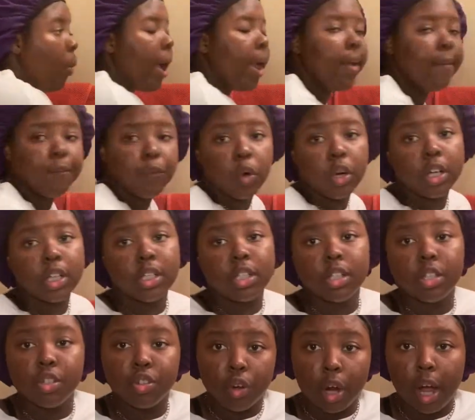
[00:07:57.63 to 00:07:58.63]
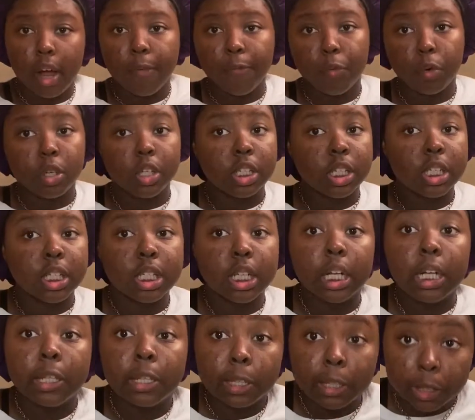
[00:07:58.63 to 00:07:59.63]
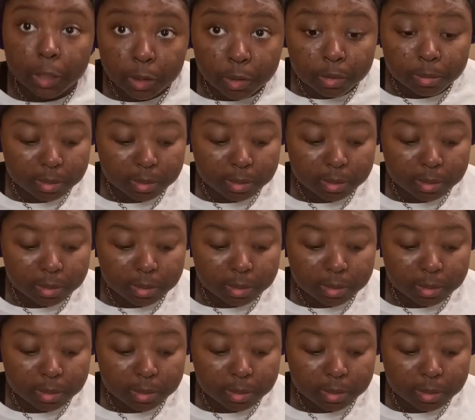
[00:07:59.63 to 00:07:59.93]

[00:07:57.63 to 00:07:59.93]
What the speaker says: wait for it to dry for just a little